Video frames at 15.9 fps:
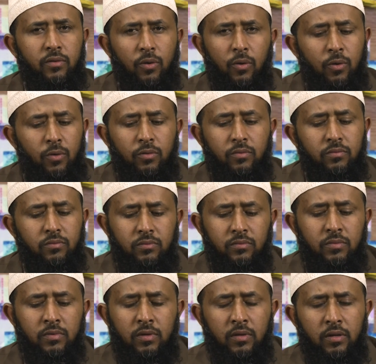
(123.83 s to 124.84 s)
or
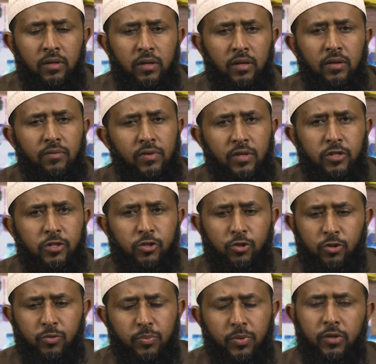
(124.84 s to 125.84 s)
in a very
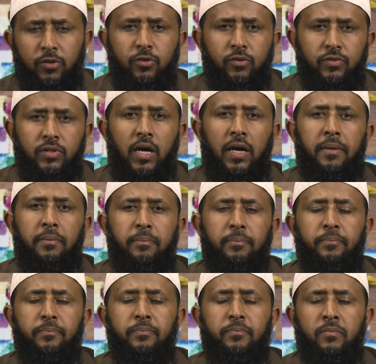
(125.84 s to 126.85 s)
short period of time.
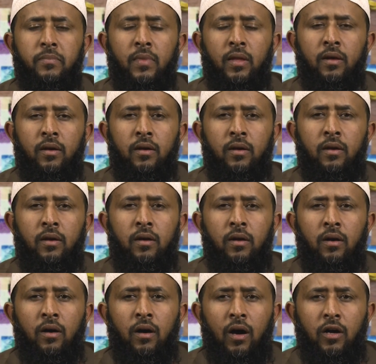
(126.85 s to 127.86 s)

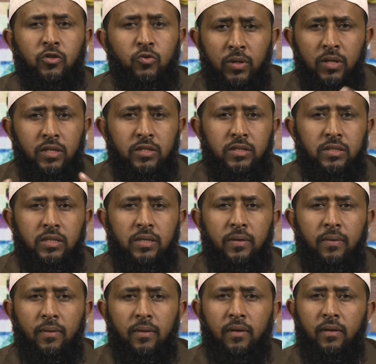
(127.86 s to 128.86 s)
As well as
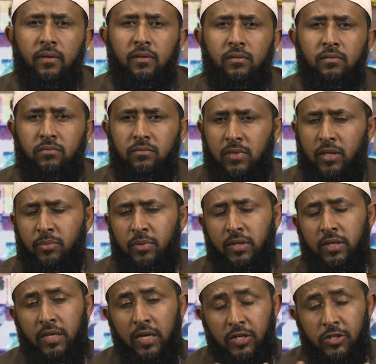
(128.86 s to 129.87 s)
maybe
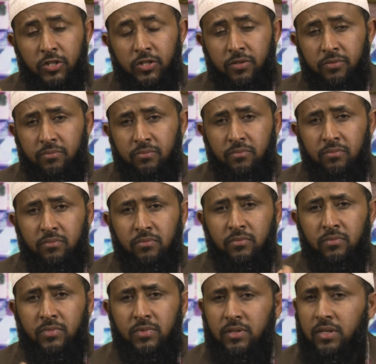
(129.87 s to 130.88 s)
cash
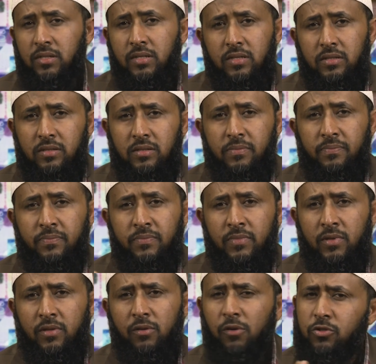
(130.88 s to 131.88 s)
debtors,
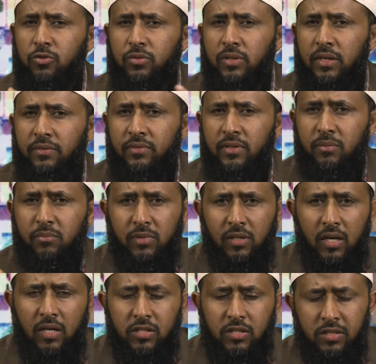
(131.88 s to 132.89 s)
those you gave them
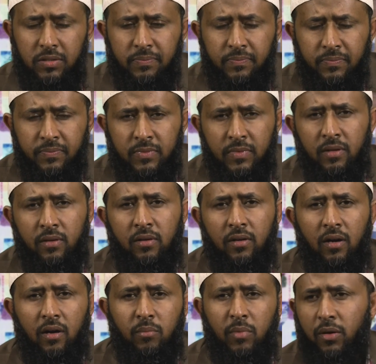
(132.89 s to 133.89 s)
cash
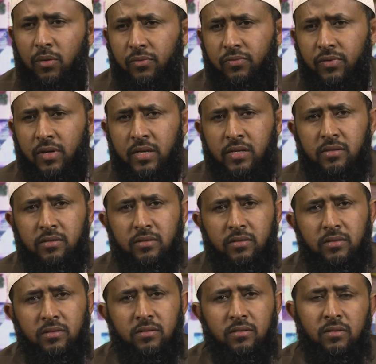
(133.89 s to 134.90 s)
among your
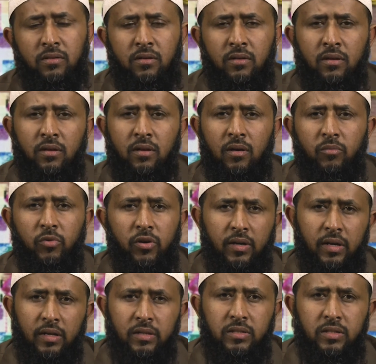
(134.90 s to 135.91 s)
friends, among
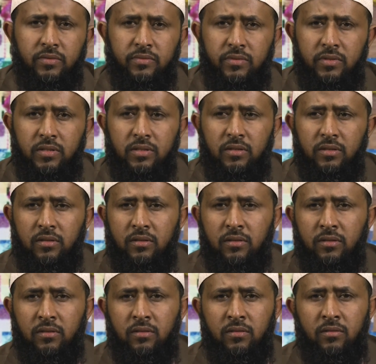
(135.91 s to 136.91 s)
relatives,
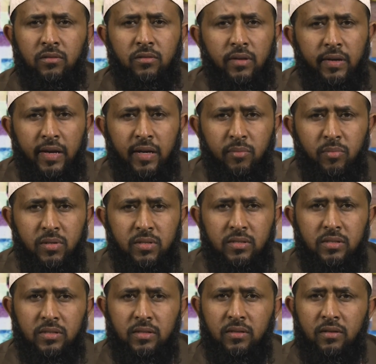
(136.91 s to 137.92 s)
your neighbors,